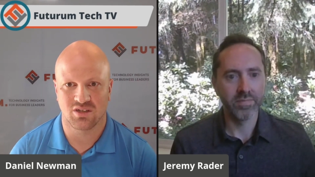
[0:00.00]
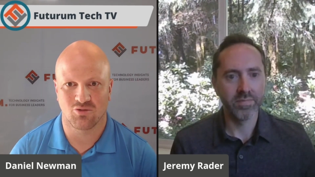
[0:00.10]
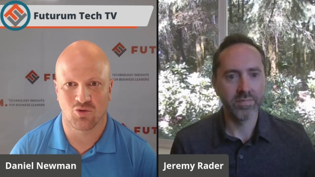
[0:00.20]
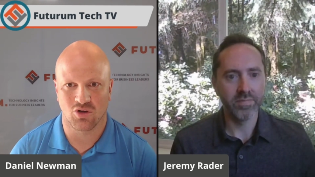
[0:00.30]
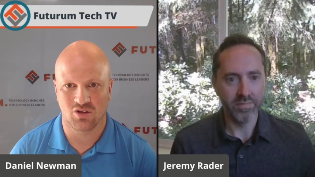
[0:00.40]
Speaker 1: into
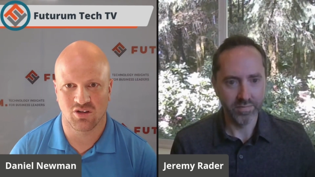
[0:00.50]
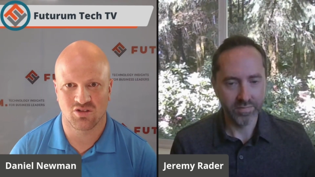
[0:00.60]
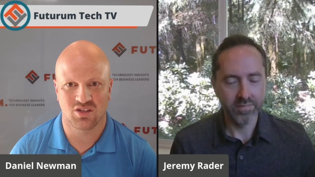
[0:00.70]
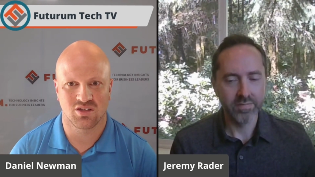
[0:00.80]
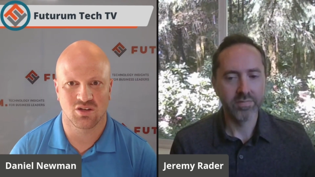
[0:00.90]

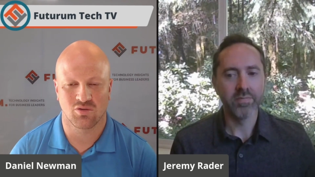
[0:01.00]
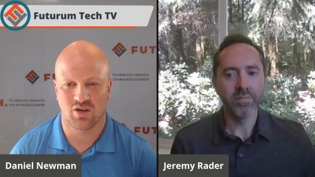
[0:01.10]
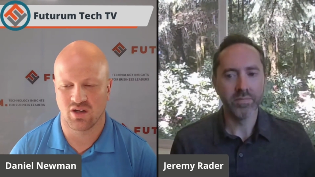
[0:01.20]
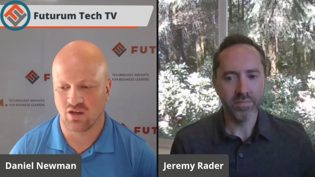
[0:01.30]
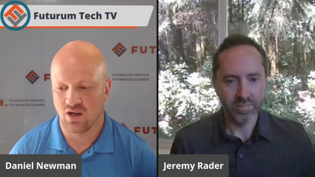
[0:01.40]
workloads, into
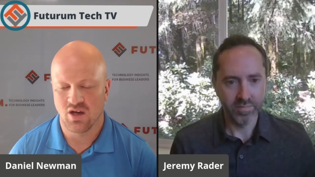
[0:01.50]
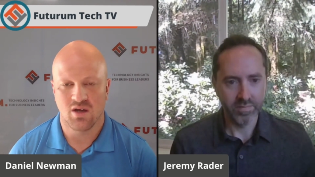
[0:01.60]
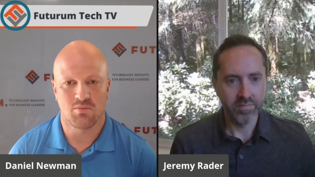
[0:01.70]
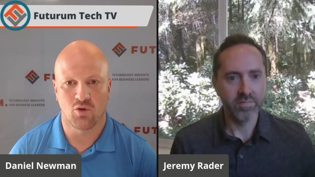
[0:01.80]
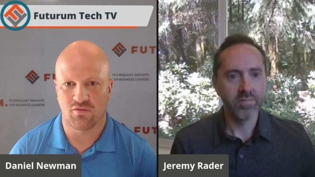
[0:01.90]
creating
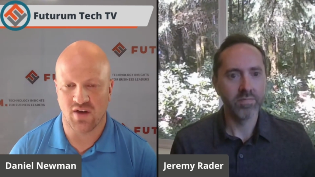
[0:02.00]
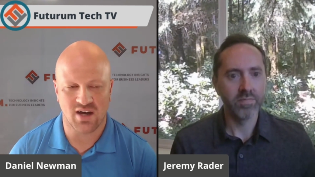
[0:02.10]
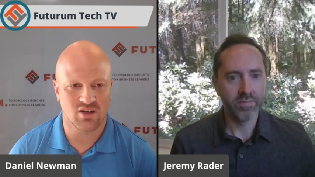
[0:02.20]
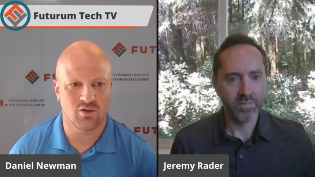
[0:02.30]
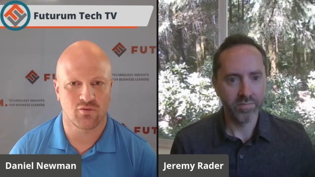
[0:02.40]
more
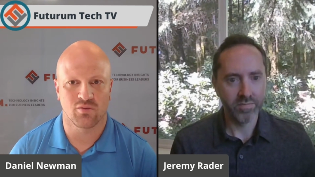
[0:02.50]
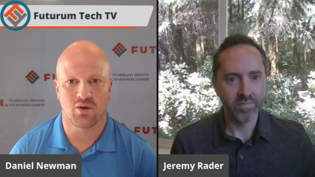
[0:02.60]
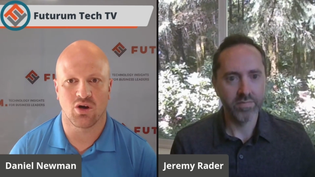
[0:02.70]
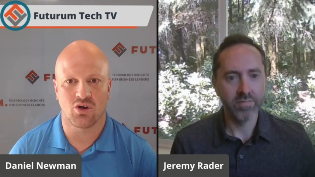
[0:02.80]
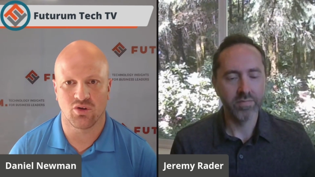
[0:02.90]
value from
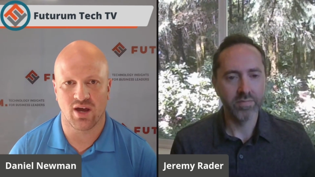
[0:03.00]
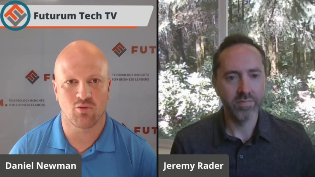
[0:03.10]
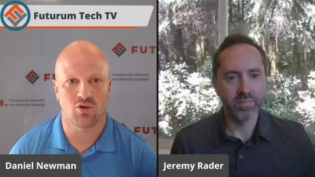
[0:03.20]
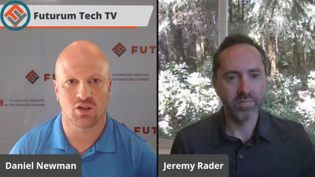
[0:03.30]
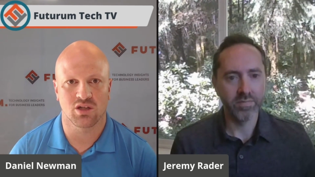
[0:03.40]
all that
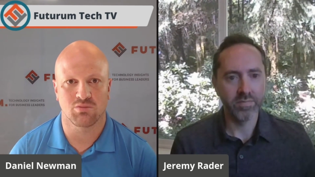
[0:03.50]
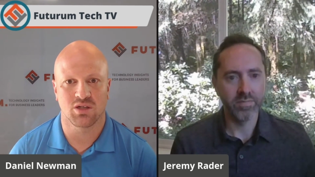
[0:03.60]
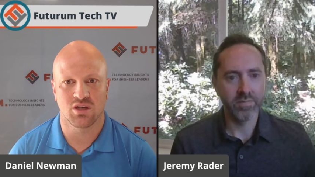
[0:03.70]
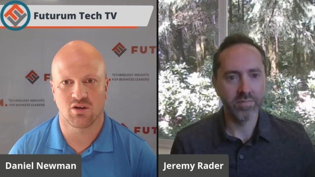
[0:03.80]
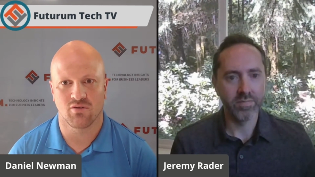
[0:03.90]
work that's been
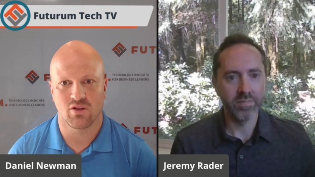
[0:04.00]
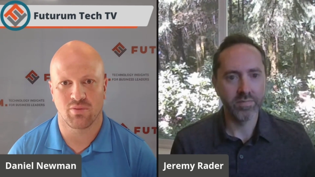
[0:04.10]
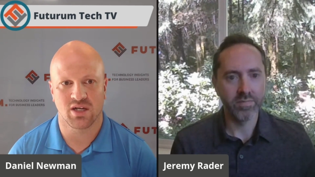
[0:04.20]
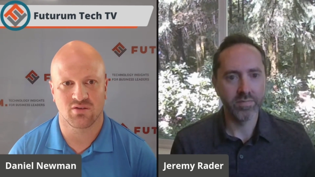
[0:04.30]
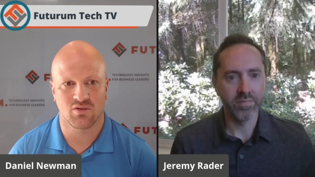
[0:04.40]
done over the
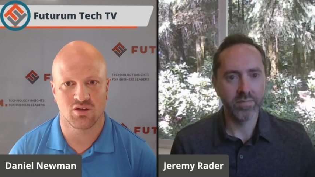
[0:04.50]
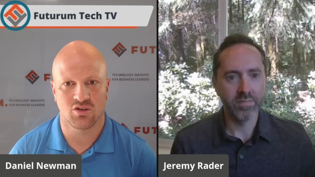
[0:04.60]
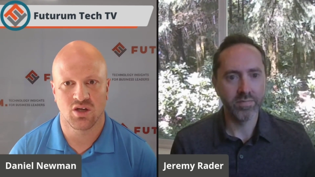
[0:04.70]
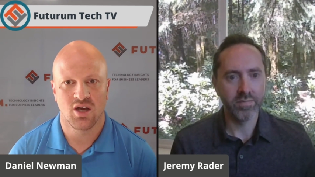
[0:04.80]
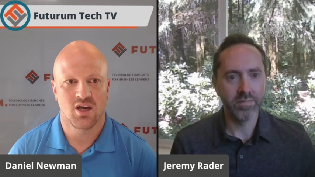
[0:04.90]
past few
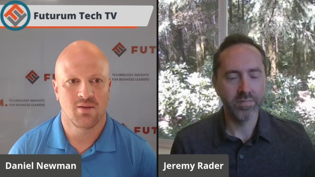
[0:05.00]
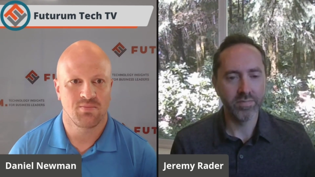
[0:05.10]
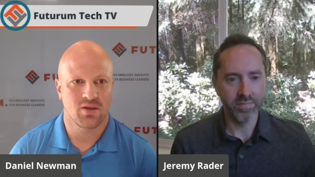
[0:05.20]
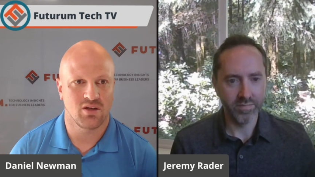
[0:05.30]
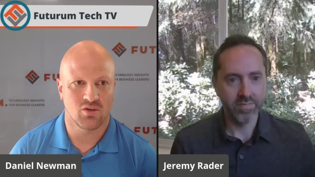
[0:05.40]
years.
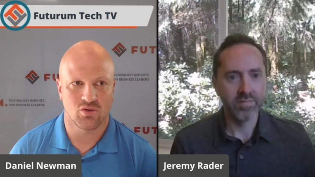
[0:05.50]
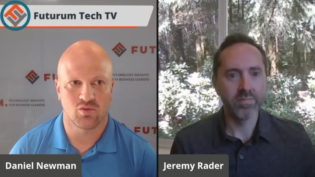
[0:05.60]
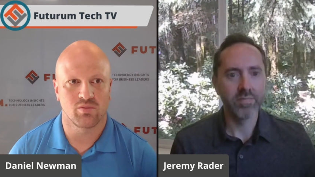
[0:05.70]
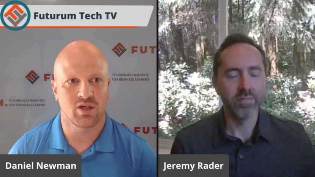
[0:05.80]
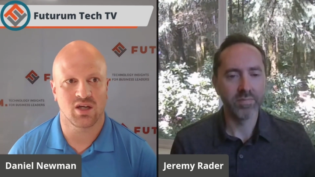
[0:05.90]
You know, there
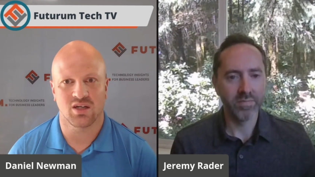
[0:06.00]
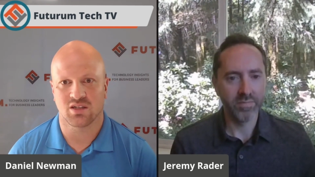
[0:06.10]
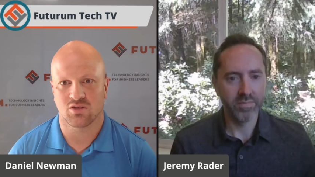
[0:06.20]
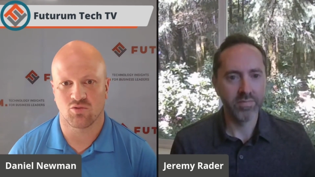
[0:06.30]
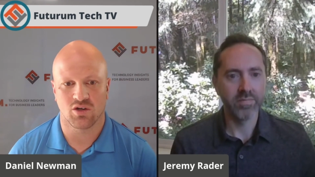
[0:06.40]
will be
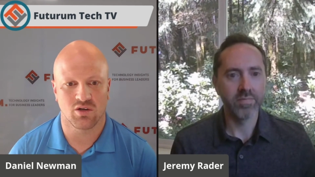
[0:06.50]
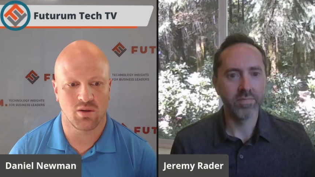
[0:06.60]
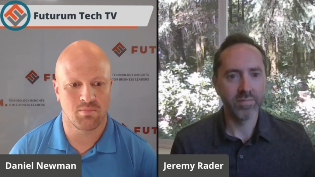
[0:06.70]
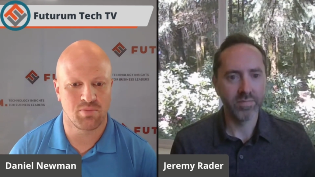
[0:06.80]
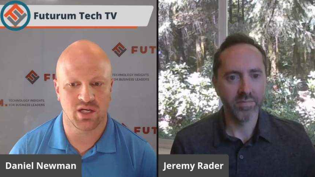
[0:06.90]
cases where